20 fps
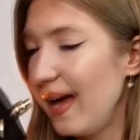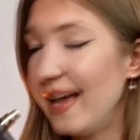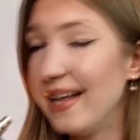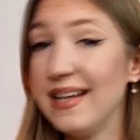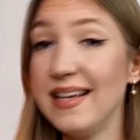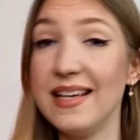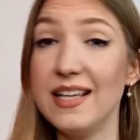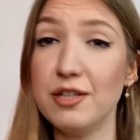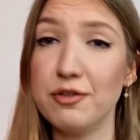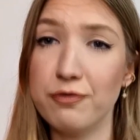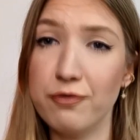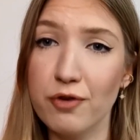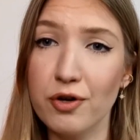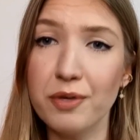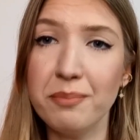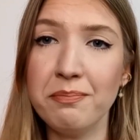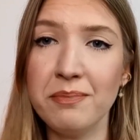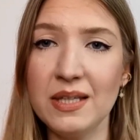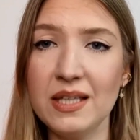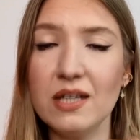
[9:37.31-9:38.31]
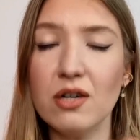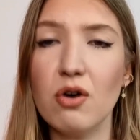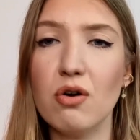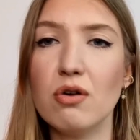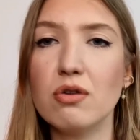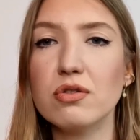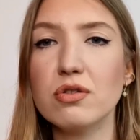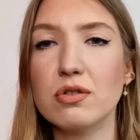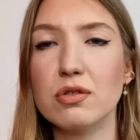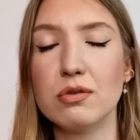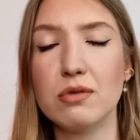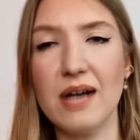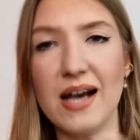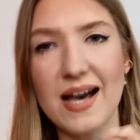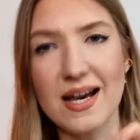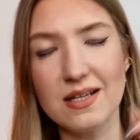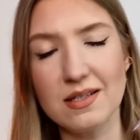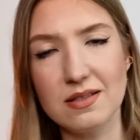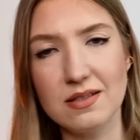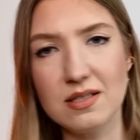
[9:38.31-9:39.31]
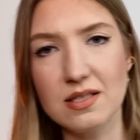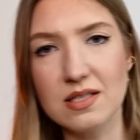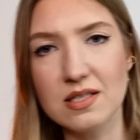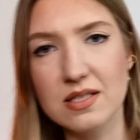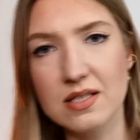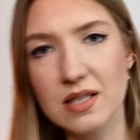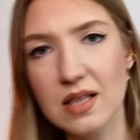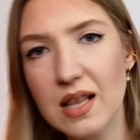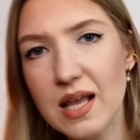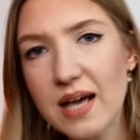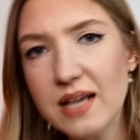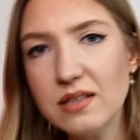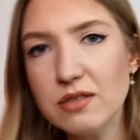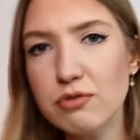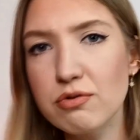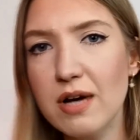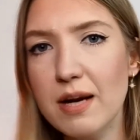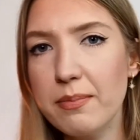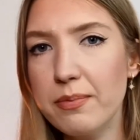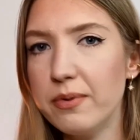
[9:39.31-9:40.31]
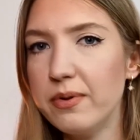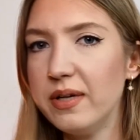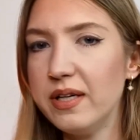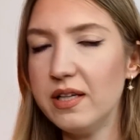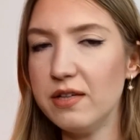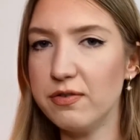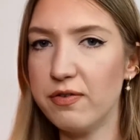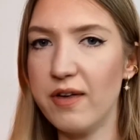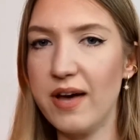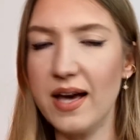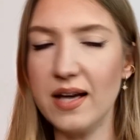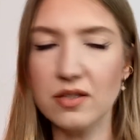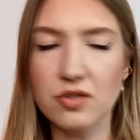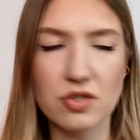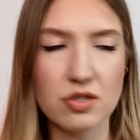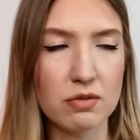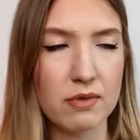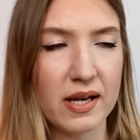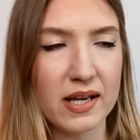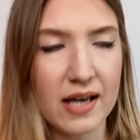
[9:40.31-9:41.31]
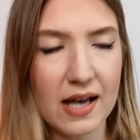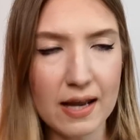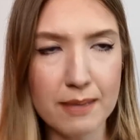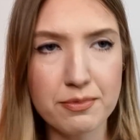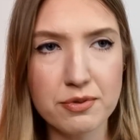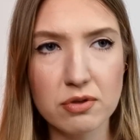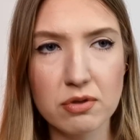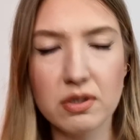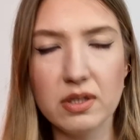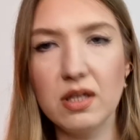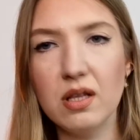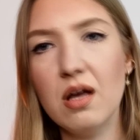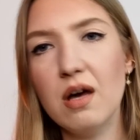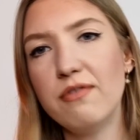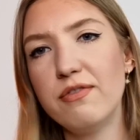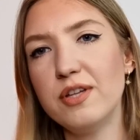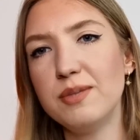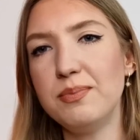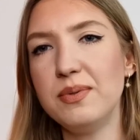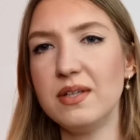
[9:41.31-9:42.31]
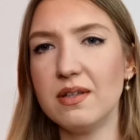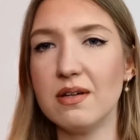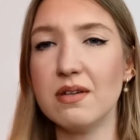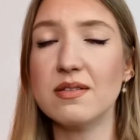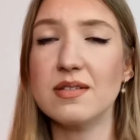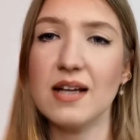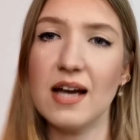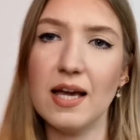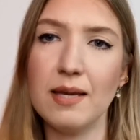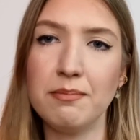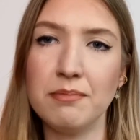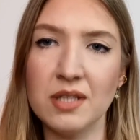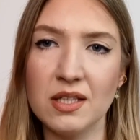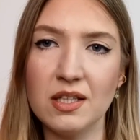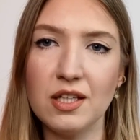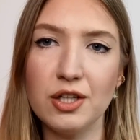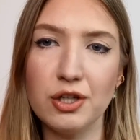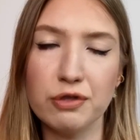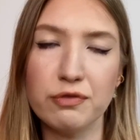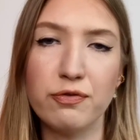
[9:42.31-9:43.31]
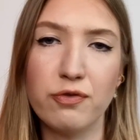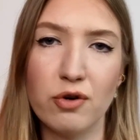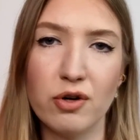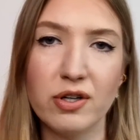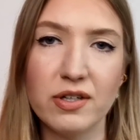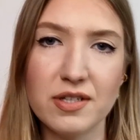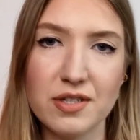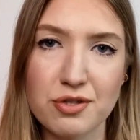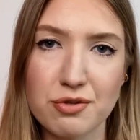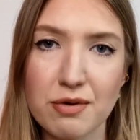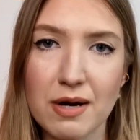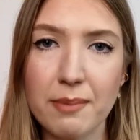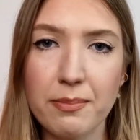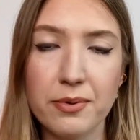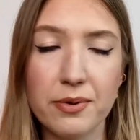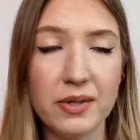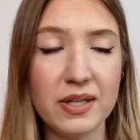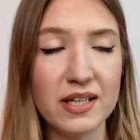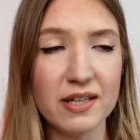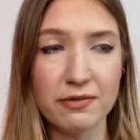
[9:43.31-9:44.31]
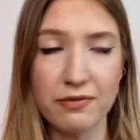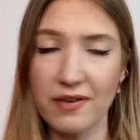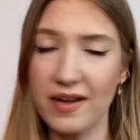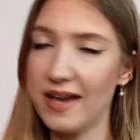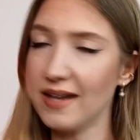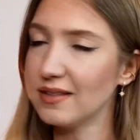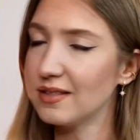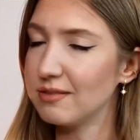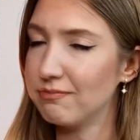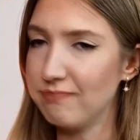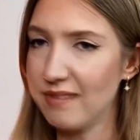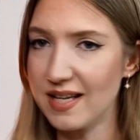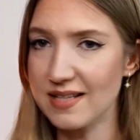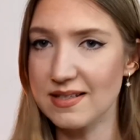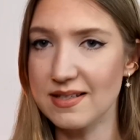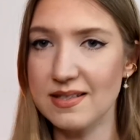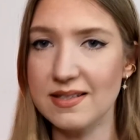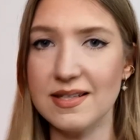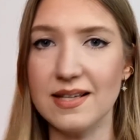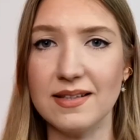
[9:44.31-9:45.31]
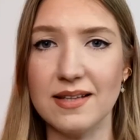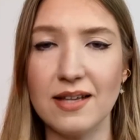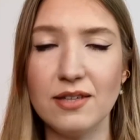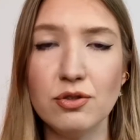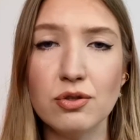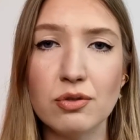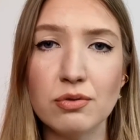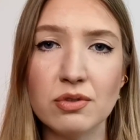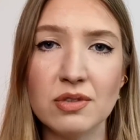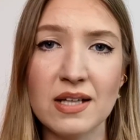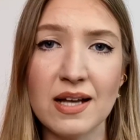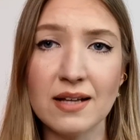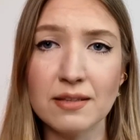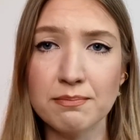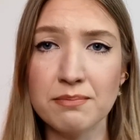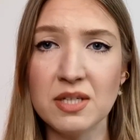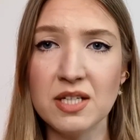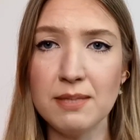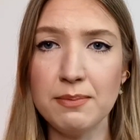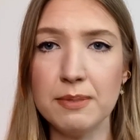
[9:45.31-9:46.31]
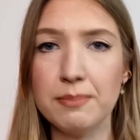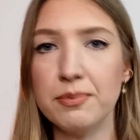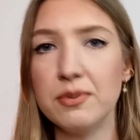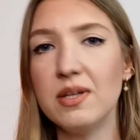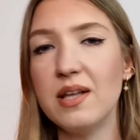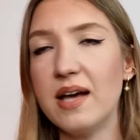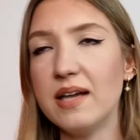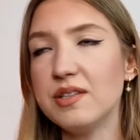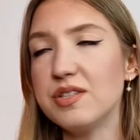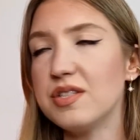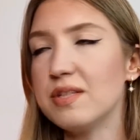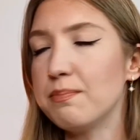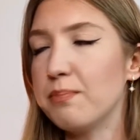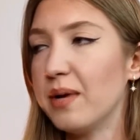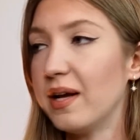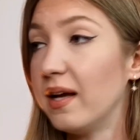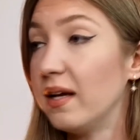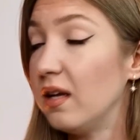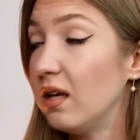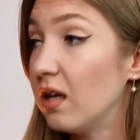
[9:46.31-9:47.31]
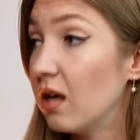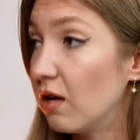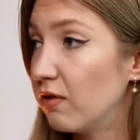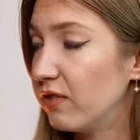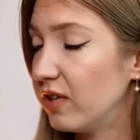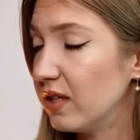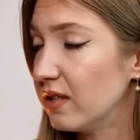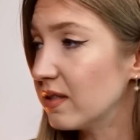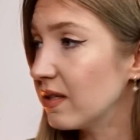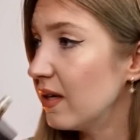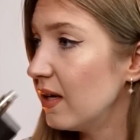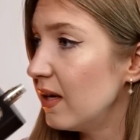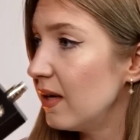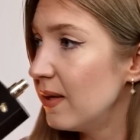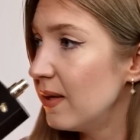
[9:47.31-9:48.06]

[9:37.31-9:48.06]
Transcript: and it for me also has this slight rubbery effect, so I absolutely love it because I'm here for this rubbery effect. As I said, I know not many people likes it, but I love it.